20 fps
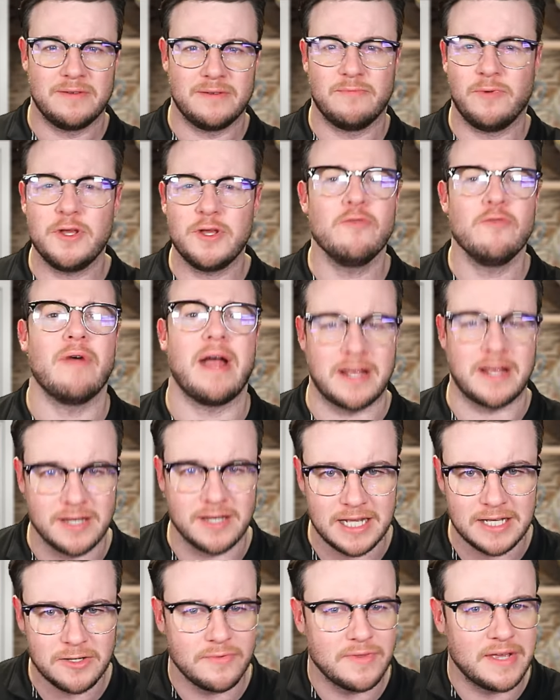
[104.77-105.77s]
what do you reckon?
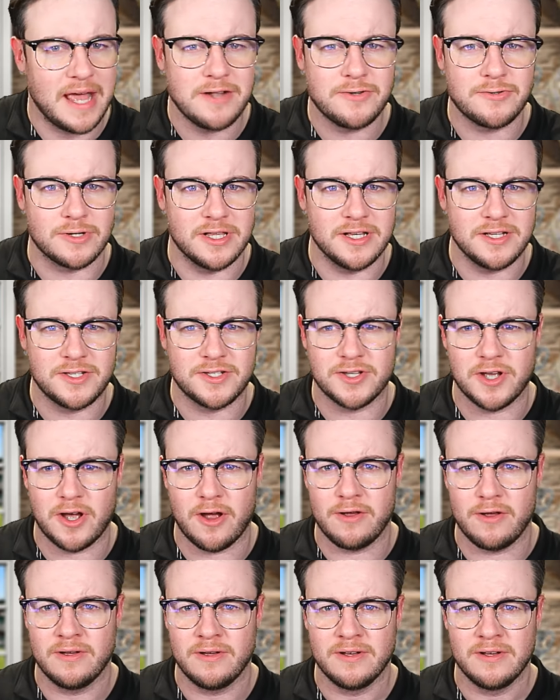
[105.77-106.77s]
He's on the entry list,
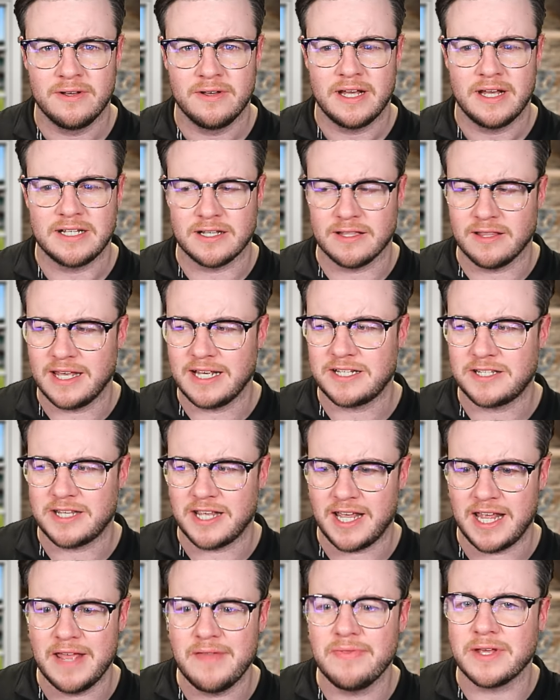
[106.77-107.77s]
so he's at least
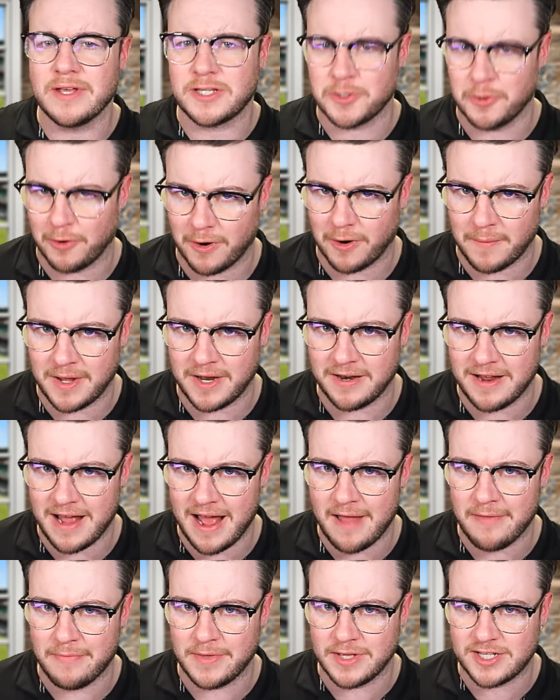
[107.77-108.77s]
in the tournament
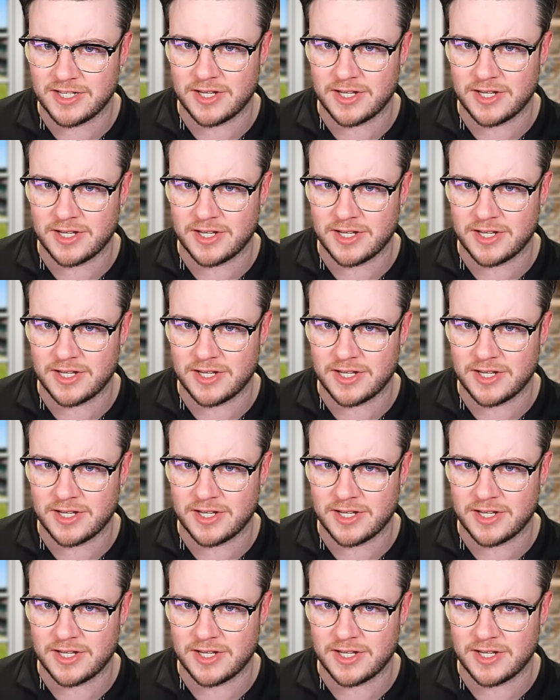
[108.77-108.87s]
at this